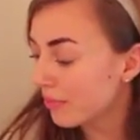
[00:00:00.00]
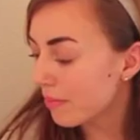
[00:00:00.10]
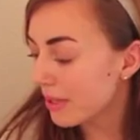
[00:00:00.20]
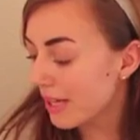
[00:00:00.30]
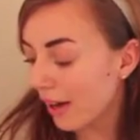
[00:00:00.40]

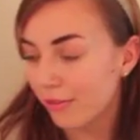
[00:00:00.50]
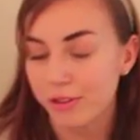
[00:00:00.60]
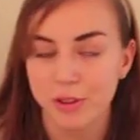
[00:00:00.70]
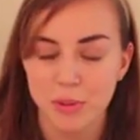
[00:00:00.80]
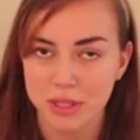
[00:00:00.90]
But yeah,
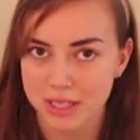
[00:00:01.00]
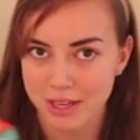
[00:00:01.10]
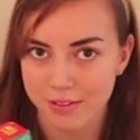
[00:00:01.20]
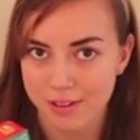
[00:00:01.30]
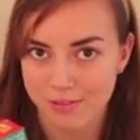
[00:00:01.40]
Fruit Loops is a
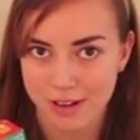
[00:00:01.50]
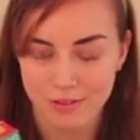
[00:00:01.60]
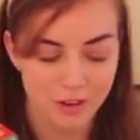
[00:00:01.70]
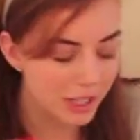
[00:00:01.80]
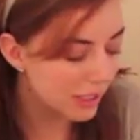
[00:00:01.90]
definite
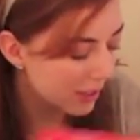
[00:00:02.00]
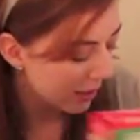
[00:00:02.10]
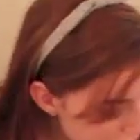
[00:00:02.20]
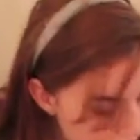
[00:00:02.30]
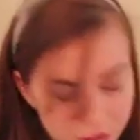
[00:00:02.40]
favorite. If
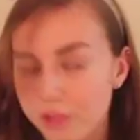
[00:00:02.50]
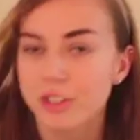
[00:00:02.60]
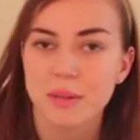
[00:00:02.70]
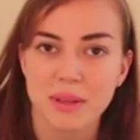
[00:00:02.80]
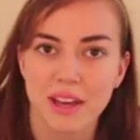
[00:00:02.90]
you're trying to go for
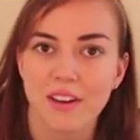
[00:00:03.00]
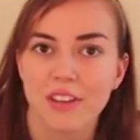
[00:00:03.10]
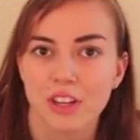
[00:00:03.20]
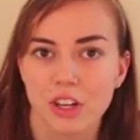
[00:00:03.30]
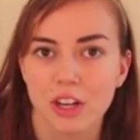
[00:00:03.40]
something
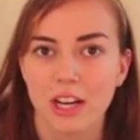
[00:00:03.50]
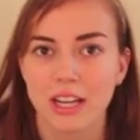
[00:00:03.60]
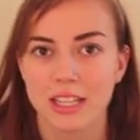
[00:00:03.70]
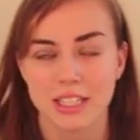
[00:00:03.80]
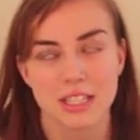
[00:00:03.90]
healthier, and
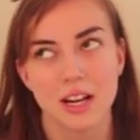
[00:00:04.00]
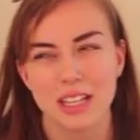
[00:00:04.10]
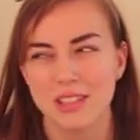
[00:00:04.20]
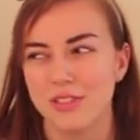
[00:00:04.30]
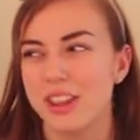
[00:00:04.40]
this is
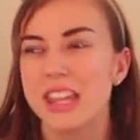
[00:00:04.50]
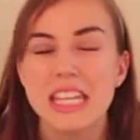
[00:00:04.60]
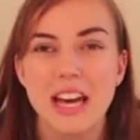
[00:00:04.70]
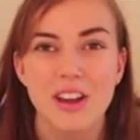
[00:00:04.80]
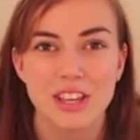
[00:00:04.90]
not even the
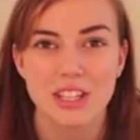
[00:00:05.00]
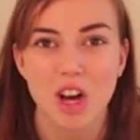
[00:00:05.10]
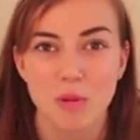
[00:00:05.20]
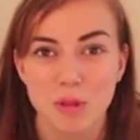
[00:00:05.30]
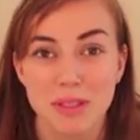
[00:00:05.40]
healthiest
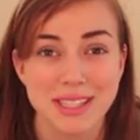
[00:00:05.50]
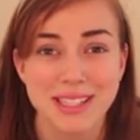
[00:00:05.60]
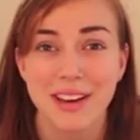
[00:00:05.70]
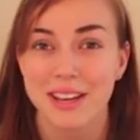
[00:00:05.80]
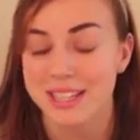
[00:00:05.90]
option, this is
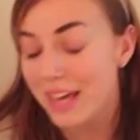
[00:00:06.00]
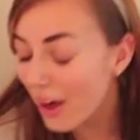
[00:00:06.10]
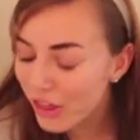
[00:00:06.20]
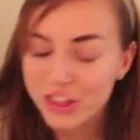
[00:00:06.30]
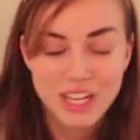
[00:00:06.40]
as
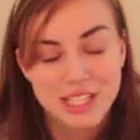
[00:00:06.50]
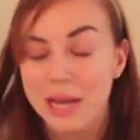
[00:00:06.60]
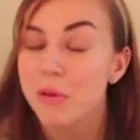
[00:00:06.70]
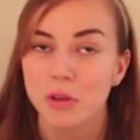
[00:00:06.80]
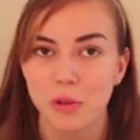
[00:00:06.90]
healthy as
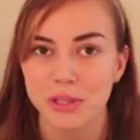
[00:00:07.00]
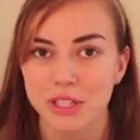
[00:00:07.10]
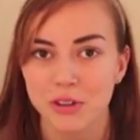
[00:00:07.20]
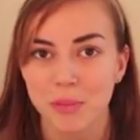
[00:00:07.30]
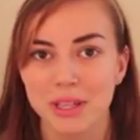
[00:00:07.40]
I will go with
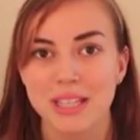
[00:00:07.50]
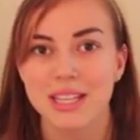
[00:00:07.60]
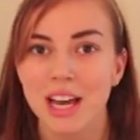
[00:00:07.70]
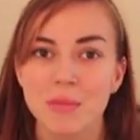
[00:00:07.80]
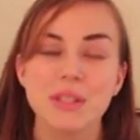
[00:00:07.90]
cereal because
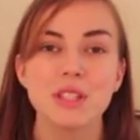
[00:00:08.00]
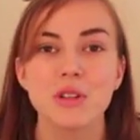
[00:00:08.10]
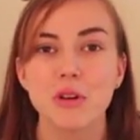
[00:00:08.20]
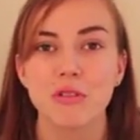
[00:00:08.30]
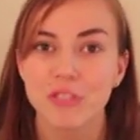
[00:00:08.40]
I am a
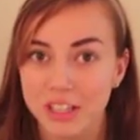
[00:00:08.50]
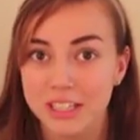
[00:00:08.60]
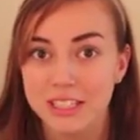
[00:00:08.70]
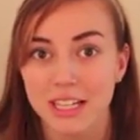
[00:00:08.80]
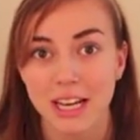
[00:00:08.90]
cereal
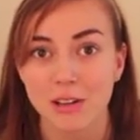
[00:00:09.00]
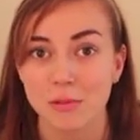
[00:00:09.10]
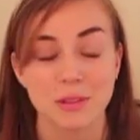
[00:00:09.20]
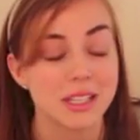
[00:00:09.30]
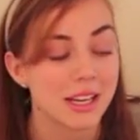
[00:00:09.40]
fiend and I
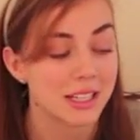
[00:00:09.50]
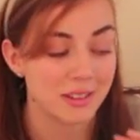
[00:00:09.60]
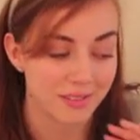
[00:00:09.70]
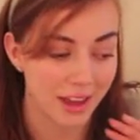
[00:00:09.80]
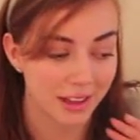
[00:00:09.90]
don't eat any
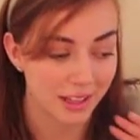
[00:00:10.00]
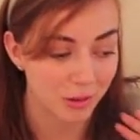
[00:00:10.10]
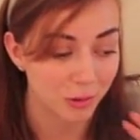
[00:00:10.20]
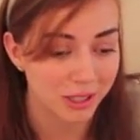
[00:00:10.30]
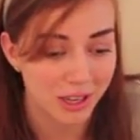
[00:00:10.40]
of that
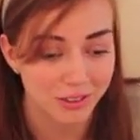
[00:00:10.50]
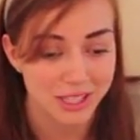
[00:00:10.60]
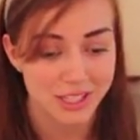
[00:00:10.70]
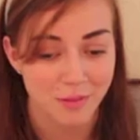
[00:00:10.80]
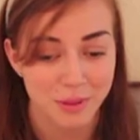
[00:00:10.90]
like really healthy
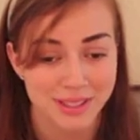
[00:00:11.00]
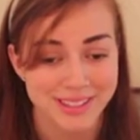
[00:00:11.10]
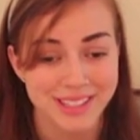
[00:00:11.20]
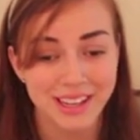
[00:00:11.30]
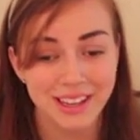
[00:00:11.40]
stuff
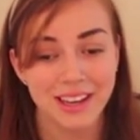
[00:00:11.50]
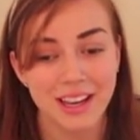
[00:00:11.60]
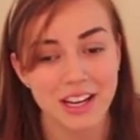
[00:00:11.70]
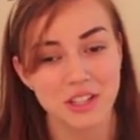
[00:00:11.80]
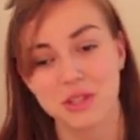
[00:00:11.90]
because
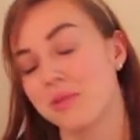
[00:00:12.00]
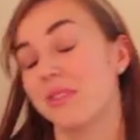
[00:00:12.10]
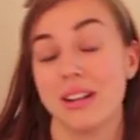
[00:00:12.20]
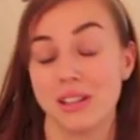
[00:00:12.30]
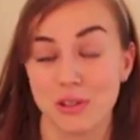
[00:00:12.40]
I just don't
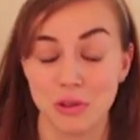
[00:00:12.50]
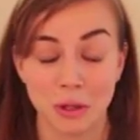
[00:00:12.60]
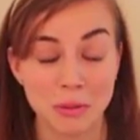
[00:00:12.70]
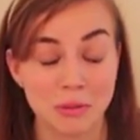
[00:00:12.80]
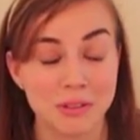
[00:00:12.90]
find it
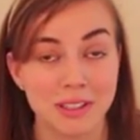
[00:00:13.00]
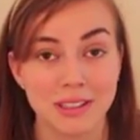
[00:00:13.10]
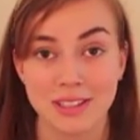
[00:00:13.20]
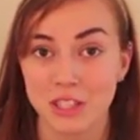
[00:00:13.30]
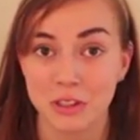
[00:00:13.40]
enjoyable,
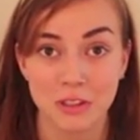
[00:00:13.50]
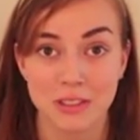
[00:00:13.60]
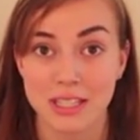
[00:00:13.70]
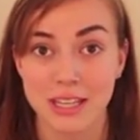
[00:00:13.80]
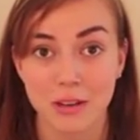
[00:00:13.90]
and cereal
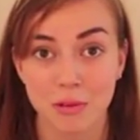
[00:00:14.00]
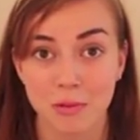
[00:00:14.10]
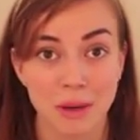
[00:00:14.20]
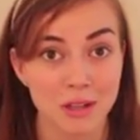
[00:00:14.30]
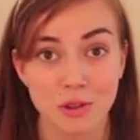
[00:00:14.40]
is like one of
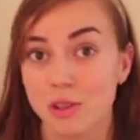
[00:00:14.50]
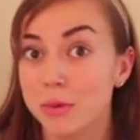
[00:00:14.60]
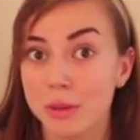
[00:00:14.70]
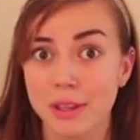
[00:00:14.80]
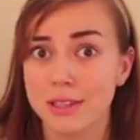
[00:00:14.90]
my
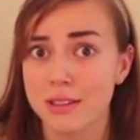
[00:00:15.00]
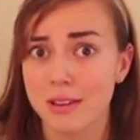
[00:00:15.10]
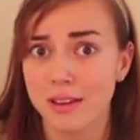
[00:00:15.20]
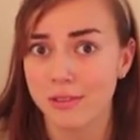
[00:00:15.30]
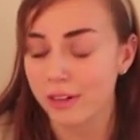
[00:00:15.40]
enjoyable things in
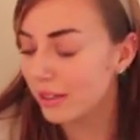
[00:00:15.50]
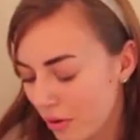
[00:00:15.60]
life, right?